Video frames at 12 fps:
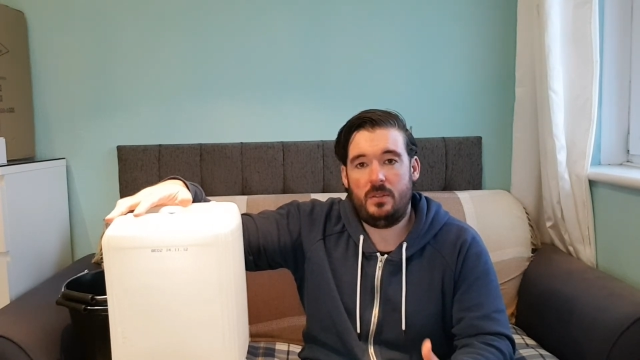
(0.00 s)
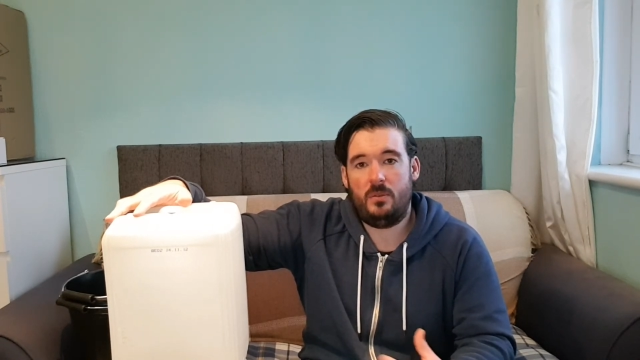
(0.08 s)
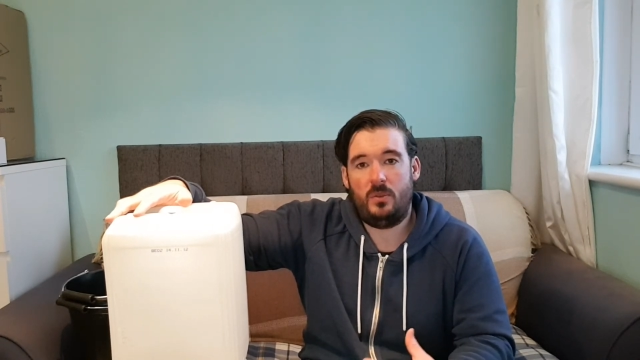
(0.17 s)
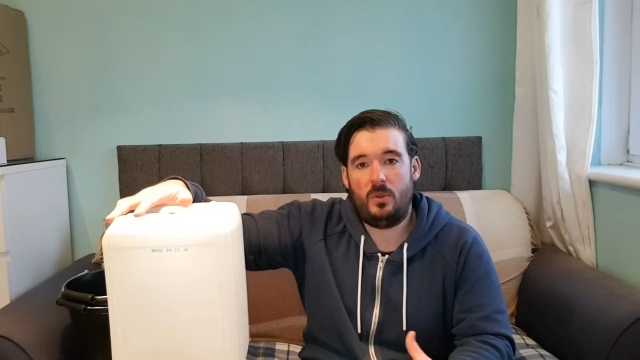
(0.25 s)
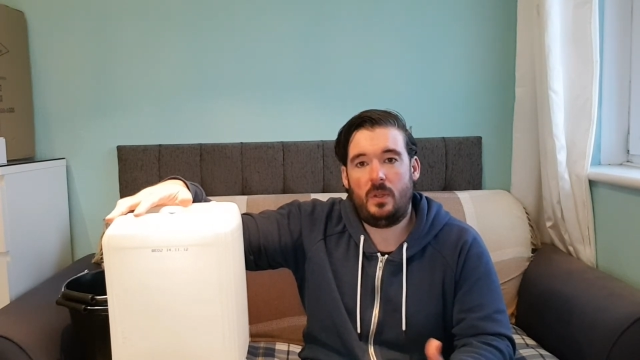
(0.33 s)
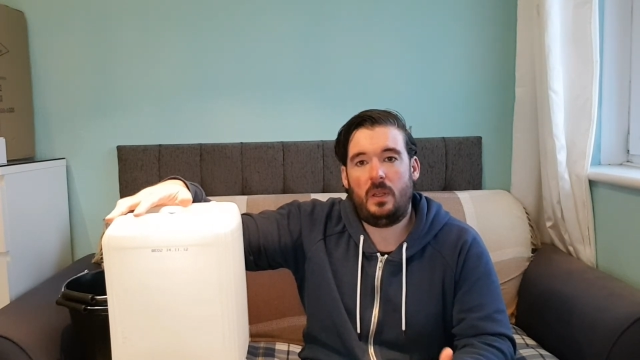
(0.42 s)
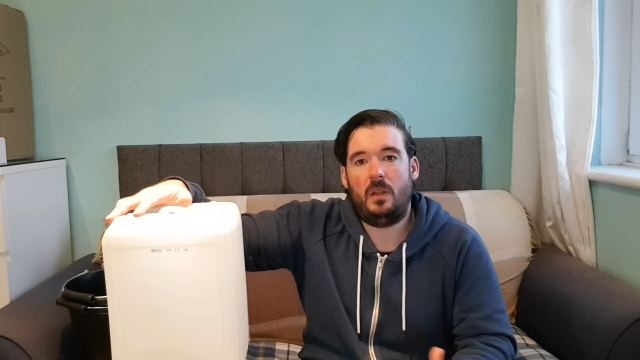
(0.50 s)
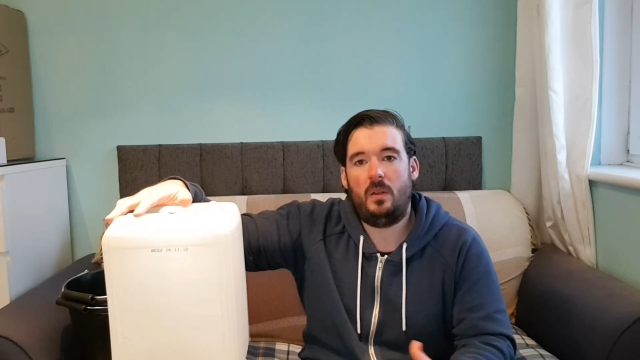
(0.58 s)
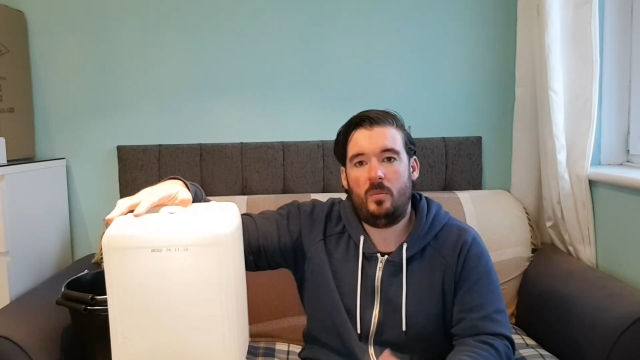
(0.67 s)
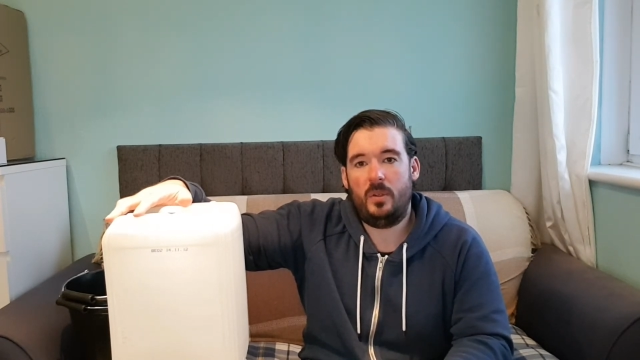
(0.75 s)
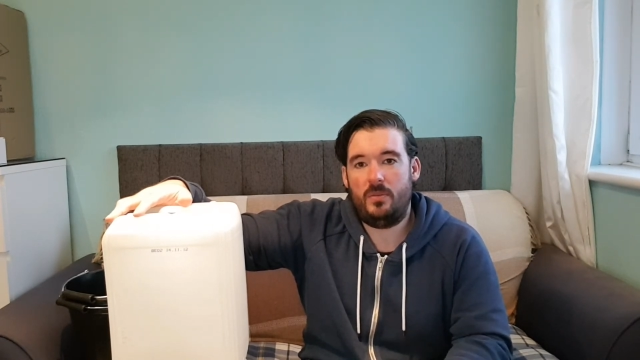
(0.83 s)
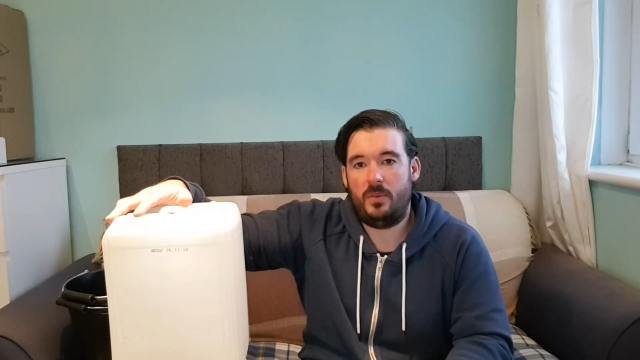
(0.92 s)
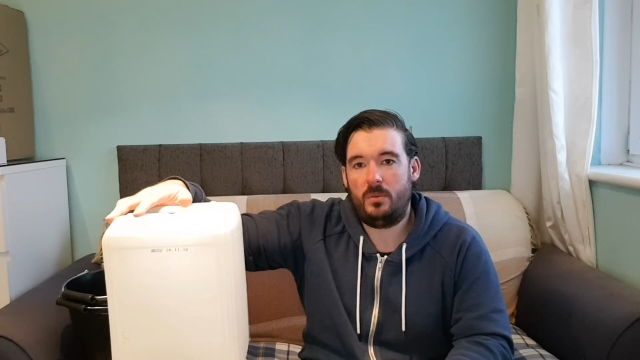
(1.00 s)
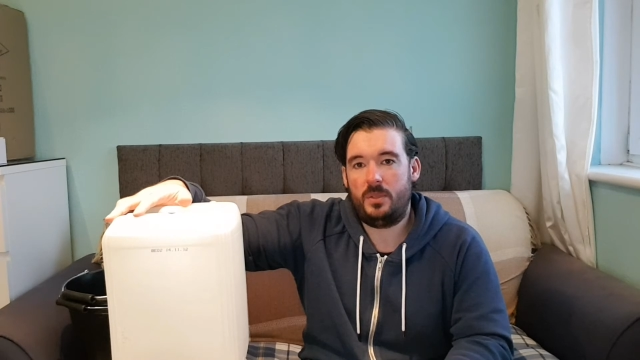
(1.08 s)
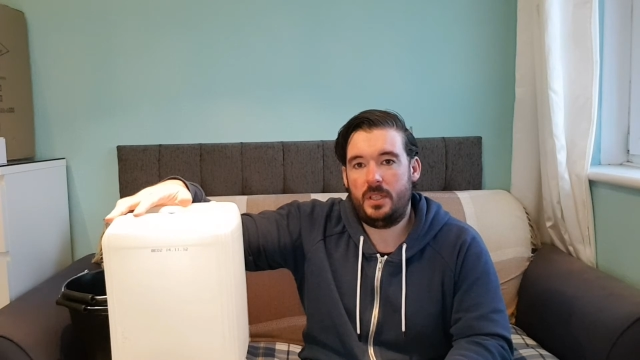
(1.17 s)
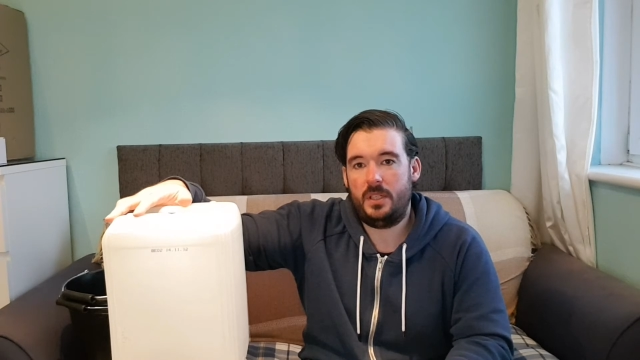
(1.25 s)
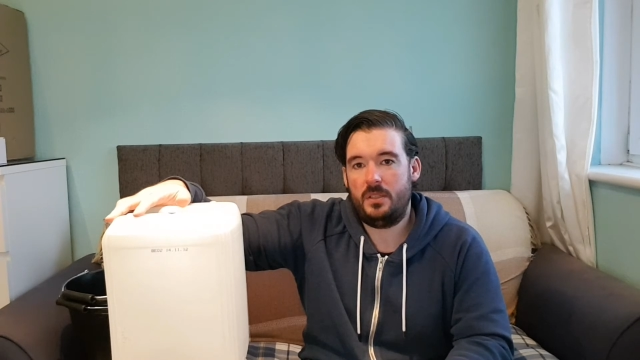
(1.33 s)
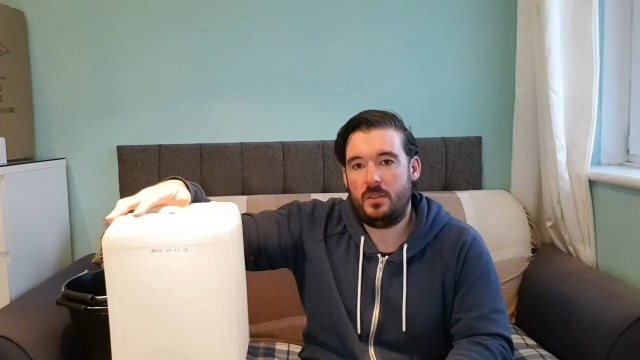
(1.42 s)
do a little bit of
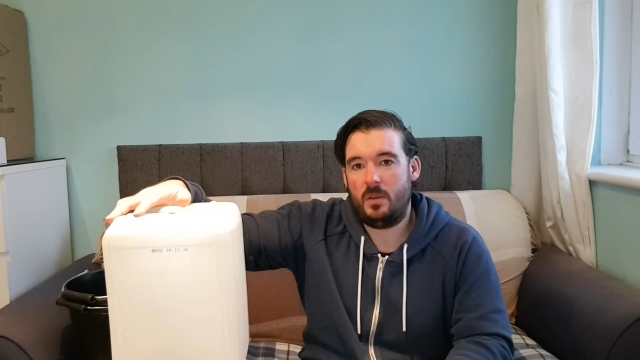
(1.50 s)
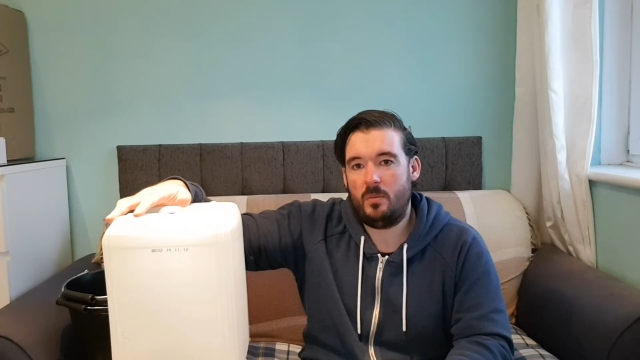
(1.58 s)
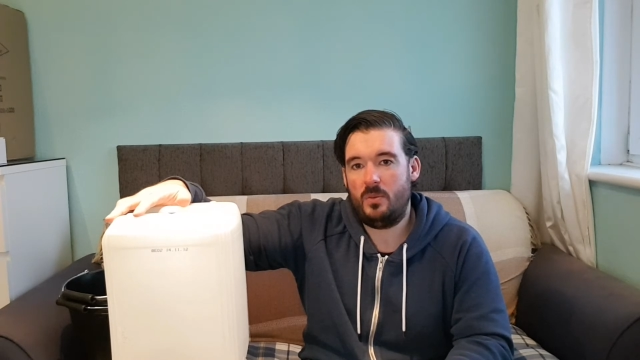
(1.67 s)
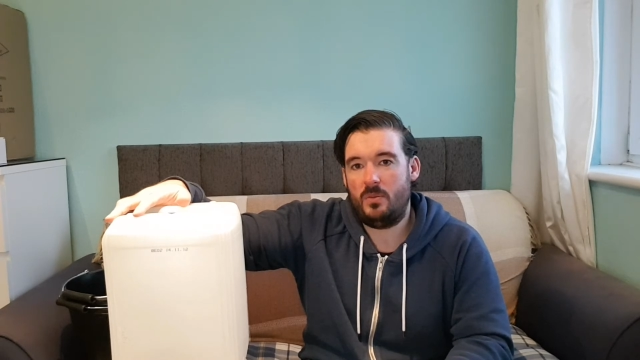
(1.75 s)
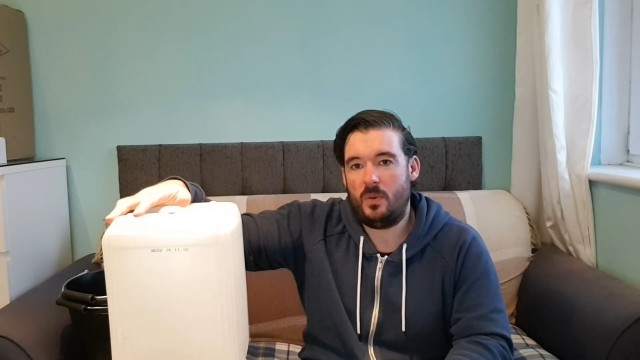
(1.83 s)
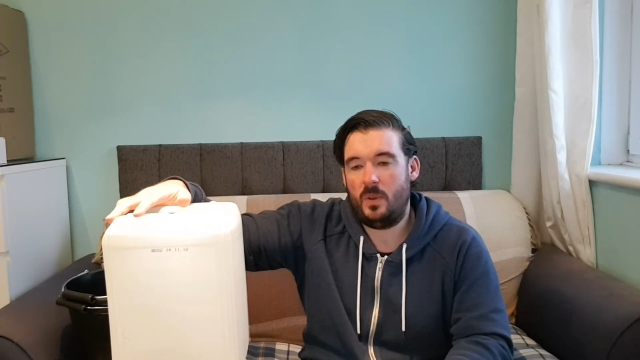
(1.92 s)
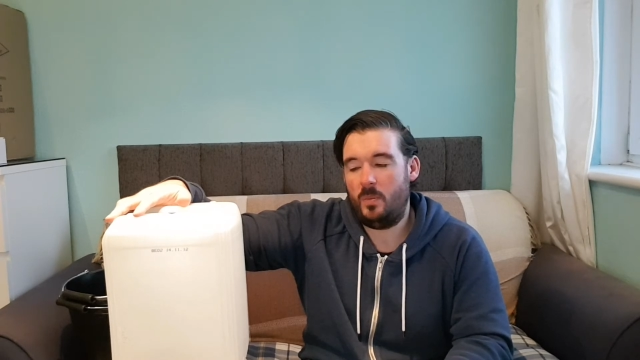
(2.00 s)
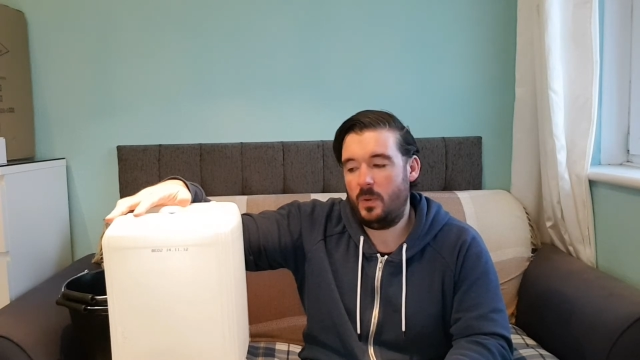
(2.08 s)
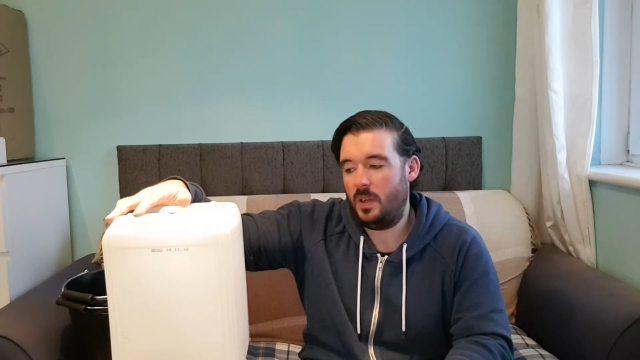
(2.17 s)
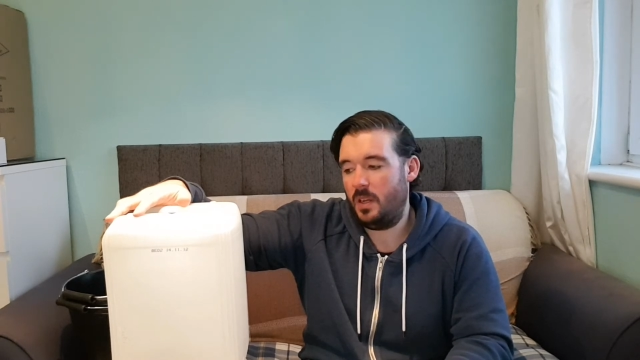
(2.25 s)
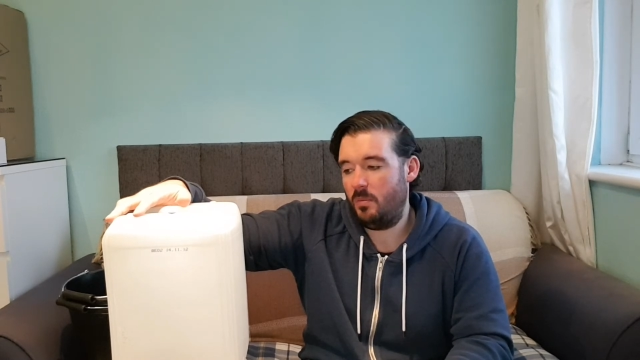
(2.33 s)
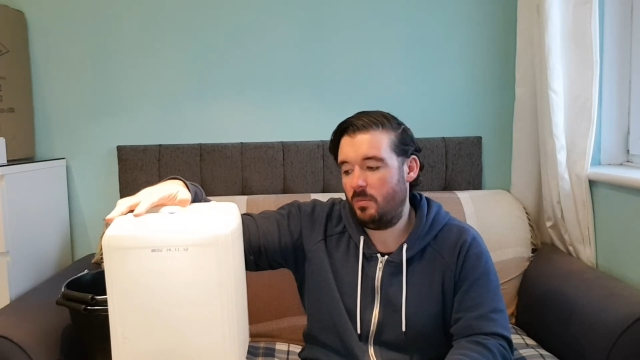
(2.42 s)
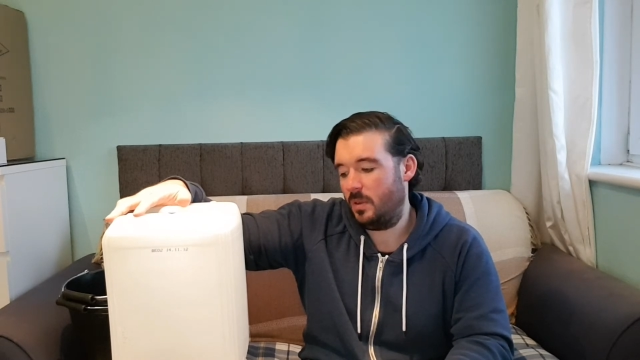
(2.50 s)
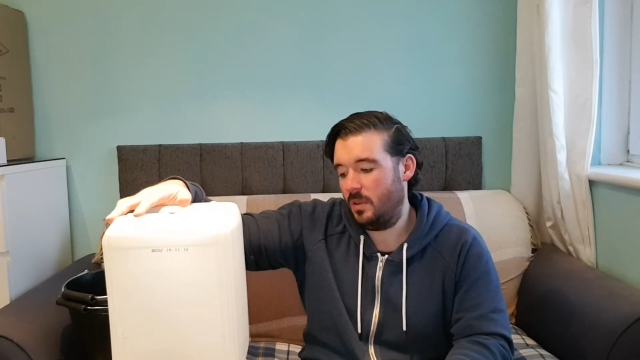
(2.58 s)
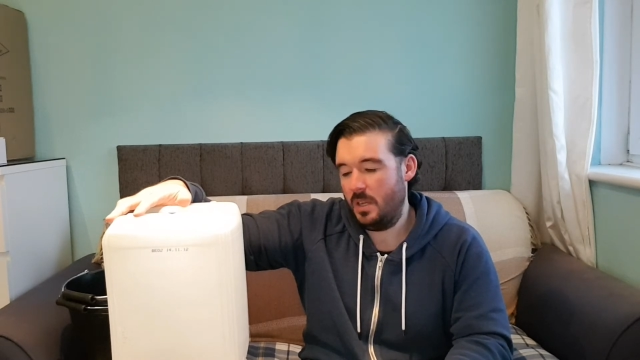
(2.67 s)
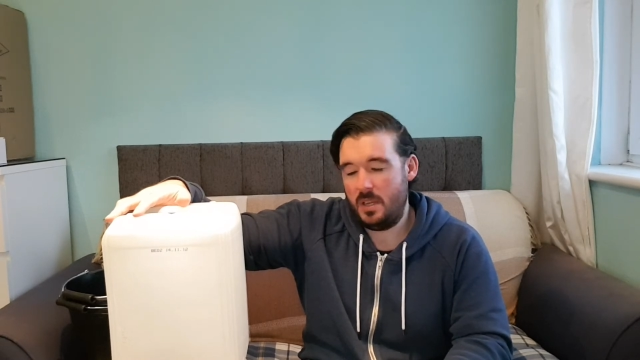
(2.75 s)
filtration on it before they put it in, but